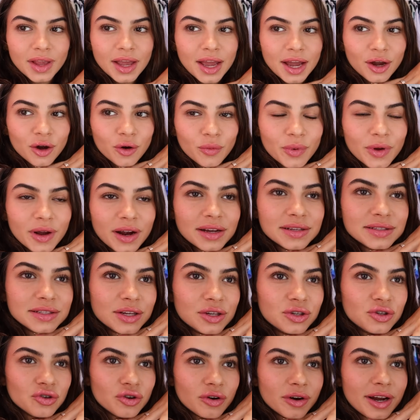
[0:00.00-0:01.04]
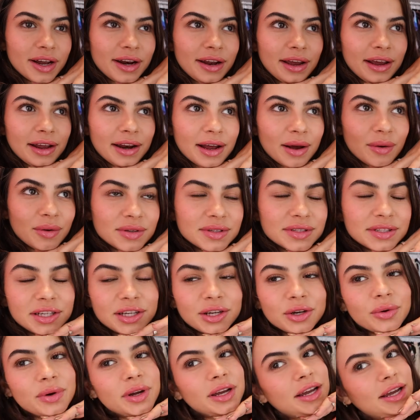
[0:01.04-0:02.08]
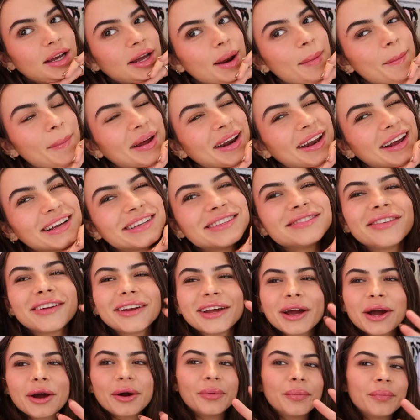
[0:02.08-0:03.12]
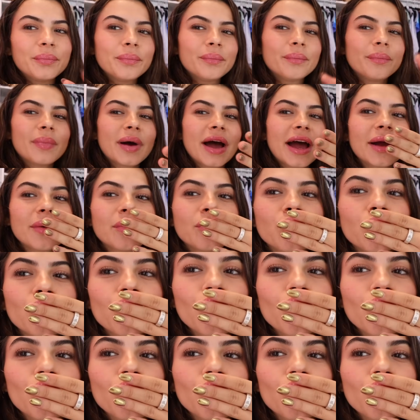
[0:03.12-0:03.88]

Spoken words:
I hope you guys enjoyed, and I will see you in my next video. Bye.